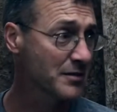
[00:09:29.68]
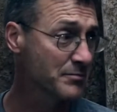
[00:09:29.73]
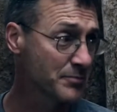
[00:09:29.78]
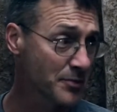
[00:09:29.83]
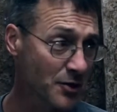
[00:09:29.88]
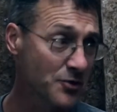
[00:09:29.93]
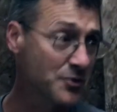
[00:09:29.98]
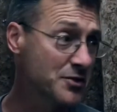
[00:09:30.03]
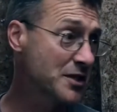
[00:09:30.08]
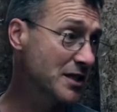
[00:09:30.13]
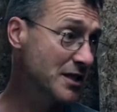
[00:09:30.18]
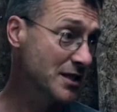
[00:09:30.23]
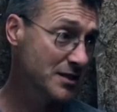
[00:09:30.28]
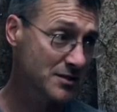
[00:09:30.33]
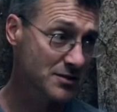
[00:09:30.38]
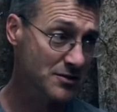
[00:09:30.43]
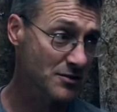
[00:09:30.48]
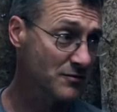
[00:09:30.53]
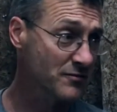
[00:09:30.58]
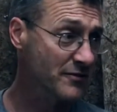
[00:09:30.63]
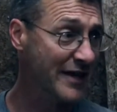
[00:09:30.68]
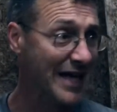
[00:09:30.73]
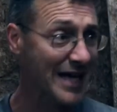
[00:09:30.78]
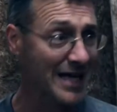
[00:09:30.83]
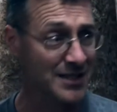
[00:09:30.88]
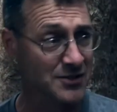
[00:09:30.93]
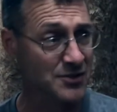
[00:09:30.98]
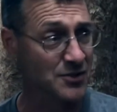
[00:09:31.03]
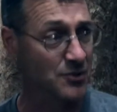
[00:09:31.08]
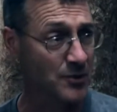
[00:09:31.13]
proteins or
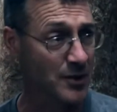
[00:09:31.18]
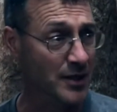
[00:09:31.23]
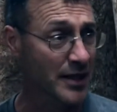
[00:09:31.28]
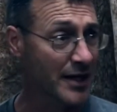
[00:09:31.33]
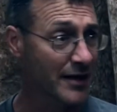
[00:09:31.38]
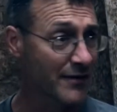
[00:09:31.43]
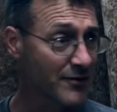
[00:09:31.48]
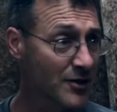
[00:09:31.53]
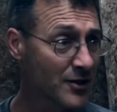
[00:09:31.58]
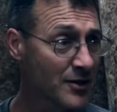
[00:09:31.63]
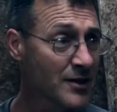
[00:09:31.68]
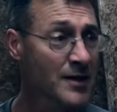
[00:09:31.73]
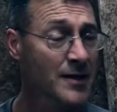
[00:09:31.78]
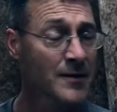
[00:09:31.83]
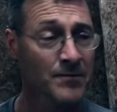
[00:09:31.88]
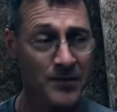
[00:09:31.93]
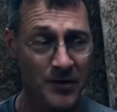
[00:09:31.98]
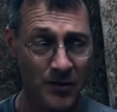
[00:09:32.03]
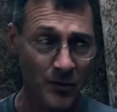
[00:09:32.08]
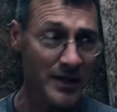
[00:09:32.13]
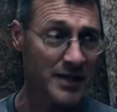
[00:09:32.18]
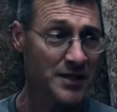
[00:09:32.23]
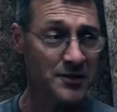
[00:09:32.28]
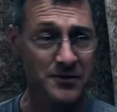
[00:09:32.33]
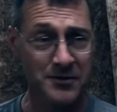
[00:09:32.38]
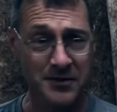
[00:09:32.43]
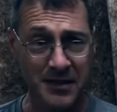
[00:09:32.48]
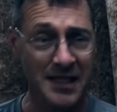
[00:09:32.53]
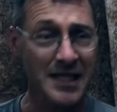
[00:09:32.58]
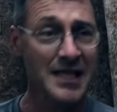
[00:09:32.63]
fats or whatever. We
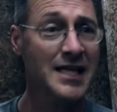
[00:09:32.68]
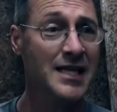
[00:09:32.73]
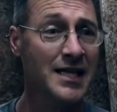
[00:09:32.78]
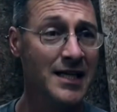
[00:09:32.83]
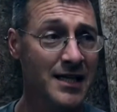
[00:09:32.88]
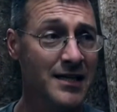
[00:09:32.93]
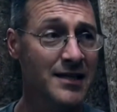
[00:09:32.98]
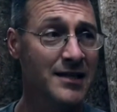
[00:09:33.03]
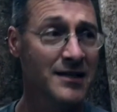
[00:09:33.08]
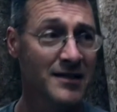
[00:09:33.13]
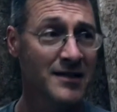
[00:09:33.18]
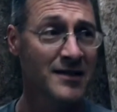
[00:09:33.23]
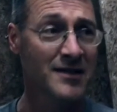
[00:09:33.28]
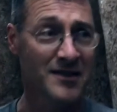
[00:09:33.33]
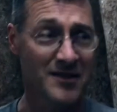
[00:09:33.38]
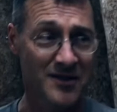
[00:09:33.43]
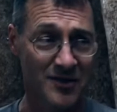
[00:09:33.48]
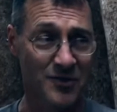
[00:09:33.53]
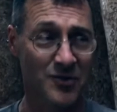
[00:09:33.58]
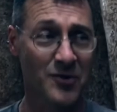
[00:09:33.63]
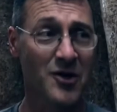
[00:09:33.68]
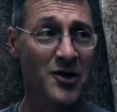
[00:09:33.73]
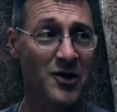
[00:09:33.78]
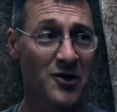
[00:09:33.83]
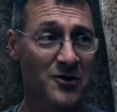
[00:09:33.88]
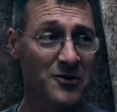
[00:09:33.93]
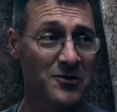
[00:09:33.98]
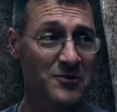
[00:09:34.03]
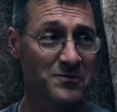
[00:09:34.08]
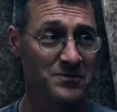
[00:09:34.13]
do need the
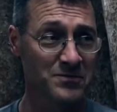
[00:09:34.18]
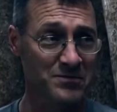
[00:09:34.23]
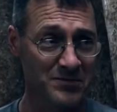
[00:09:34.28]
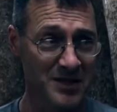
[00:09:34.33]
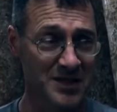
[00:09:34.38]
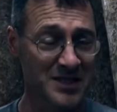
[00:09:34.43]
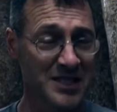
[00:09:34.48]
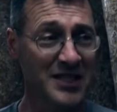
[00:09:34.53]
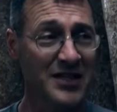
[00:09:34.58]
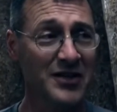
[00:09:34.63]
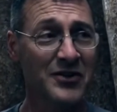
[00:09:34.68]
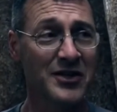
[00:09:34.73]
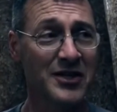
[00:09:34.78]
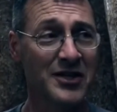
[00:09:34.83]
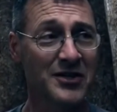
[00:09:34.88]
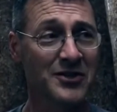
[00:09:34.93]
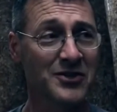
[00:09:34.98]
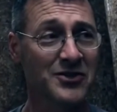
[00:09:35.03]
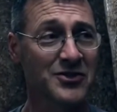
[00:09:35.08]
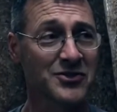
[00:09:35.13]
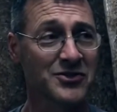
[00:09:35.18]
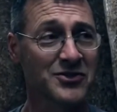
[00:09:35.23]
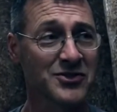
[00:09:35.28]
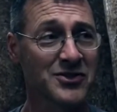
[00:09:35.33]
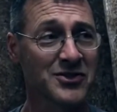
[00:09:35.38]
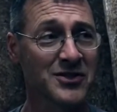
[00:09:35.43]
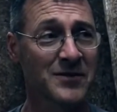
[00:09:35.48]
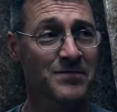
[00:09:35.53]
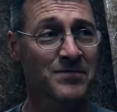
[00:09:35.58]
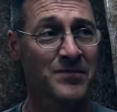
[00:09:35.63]
raw
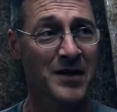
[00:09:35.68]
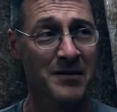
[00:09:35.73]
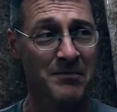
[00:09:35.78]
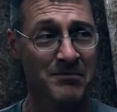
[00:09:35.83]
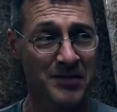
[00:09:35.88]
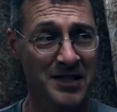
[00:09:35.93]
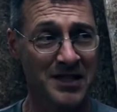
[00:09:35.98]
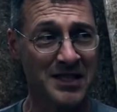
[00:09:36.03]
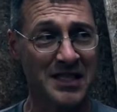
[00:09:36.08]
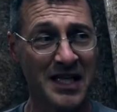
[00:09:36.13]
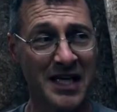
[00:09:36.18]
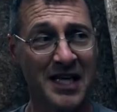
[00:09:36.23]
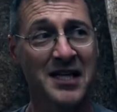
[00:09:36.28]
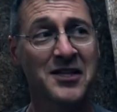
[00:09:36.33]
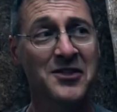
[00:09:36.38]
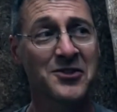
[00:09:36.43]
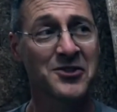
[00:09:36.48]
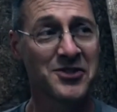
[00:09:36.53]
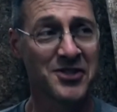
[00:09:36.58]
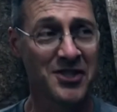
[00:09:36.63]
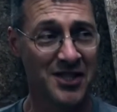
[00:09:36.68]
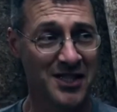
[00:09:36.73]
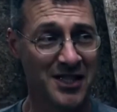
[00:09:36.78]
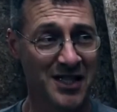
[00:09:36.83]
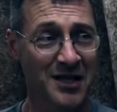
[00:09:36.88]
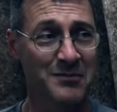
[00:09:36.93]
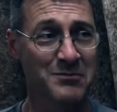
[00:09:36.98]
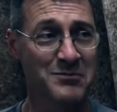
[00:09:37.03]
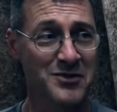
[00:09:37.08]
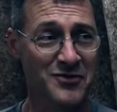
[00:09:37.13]
materials, but the energy
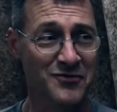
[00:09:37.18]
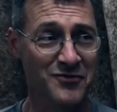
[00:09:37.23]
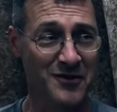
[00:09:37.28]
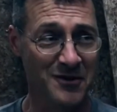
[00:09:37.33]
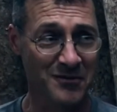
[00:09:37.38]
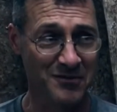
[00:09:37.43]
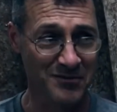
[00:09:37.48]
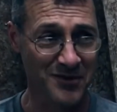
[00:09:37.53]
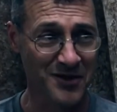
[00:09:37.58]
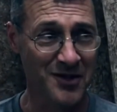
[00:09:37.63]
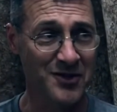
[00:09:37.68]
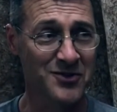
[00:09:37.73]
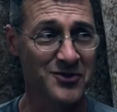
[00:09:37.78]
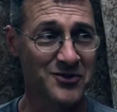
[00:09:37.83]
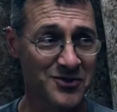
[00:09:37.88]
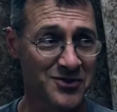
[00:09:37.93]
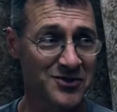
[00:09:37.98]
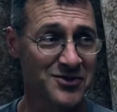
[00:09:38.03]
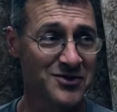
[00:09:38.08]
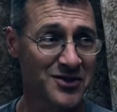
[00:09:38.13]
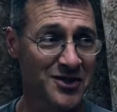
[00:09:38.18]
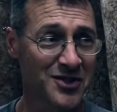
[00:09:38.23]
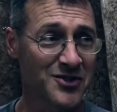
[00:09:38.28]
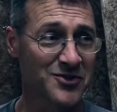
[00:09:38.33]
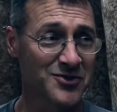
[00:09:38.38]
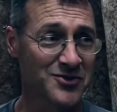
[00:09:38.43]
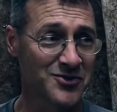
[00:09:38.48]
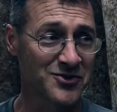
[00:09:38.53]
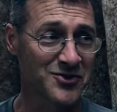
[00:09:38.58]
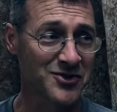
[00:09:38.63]
comes from those
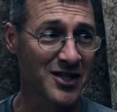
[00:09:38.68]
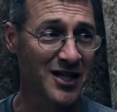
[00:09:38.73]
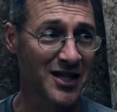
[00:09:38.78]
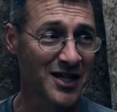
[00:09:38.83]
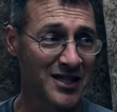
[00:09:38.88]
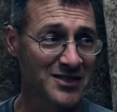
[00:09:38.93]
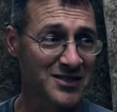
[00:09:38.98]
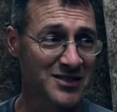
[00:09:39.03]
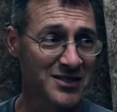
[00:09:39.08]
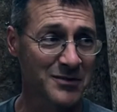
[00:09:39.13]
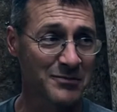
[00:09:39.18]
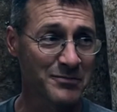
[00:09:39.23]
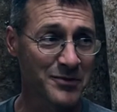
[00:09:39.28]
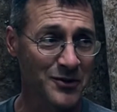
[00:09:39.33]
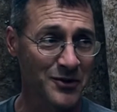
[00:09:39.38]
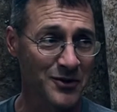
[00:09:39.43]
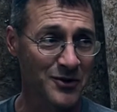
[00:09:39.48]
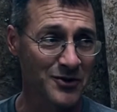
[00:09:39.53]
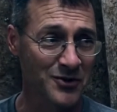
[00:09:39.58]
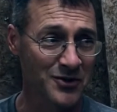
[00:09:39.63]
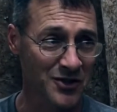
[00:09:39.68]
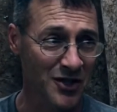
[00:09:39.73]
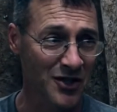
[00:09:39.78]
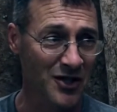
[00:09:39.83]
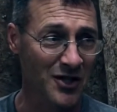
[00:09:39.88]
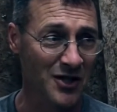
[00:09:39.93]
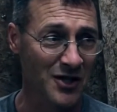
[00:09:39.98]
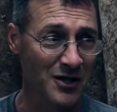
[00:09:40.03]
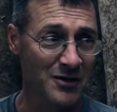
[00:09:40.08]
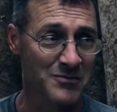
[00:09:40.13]
simple
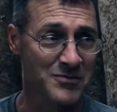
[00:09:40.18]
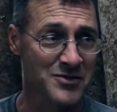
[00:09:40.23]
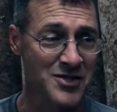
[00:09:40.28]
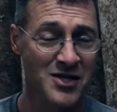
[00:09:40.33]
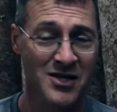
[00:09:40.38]
carbs.